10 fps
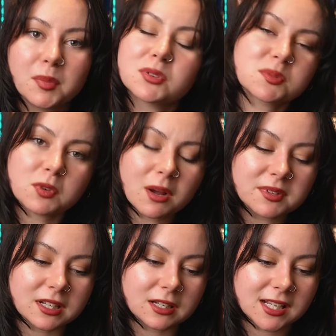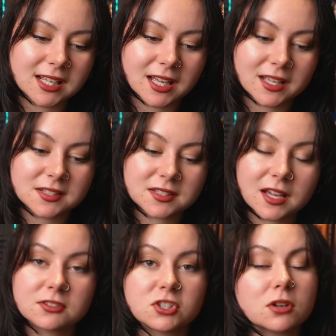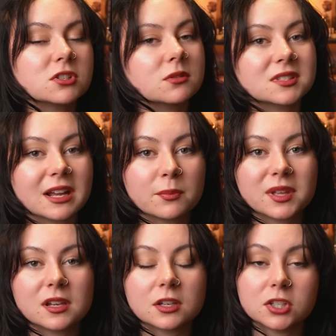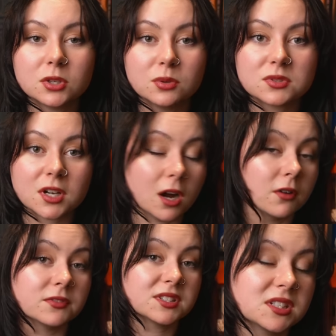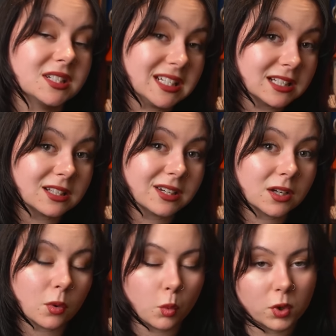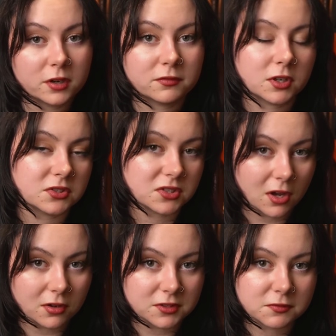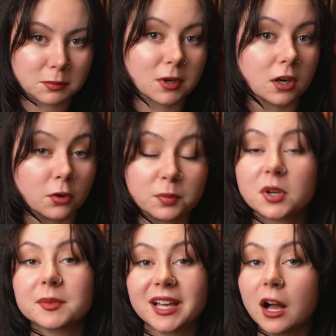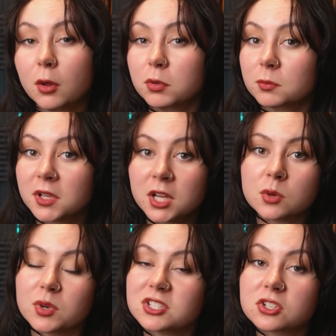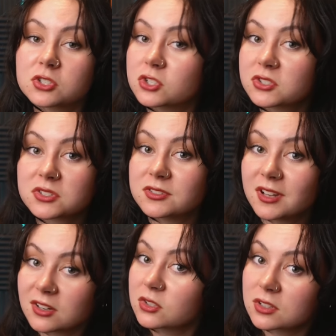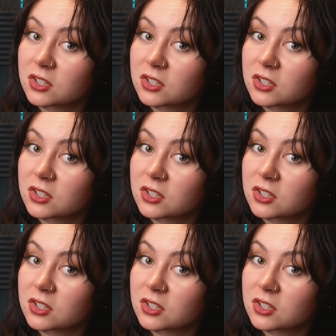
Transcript: Most prominently is that JoJo is now being accused of stealing one of her songs from her upcoming album, which is just not a good